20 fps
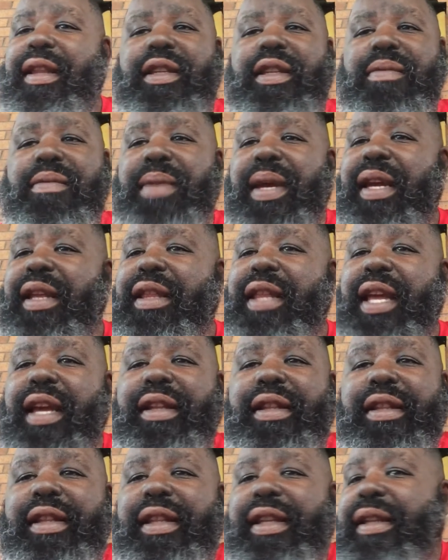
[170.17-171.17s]
to
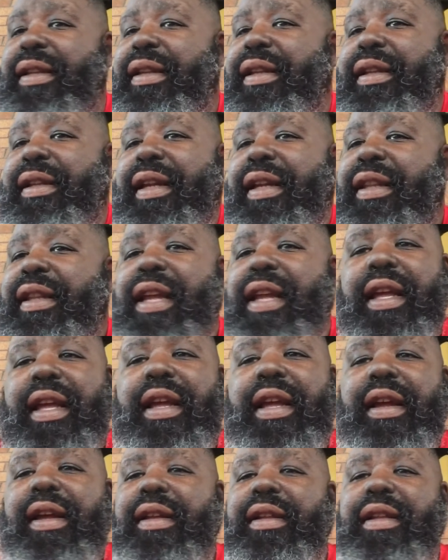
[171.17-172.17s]
me,
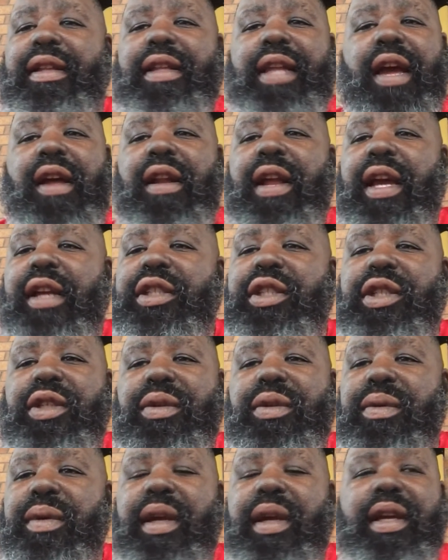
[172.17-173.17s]
all they
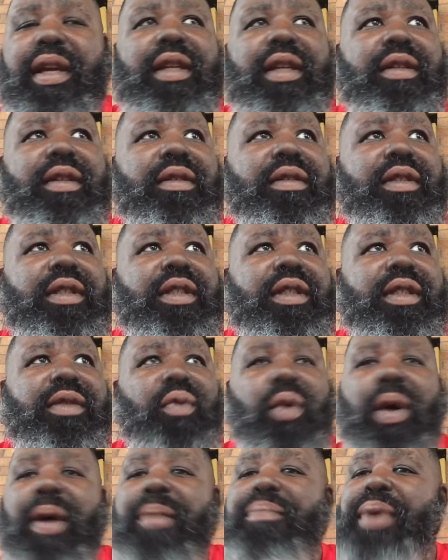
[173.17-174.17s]
do is
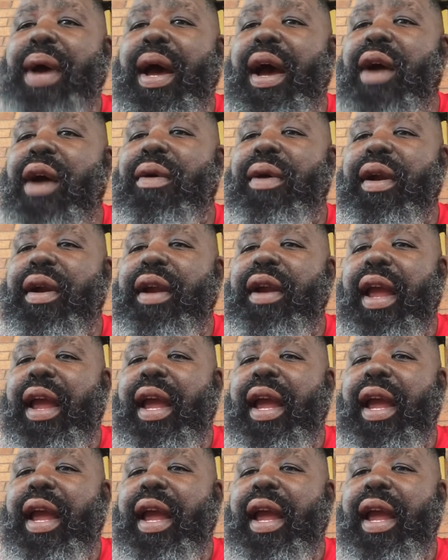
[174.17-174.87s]
want power,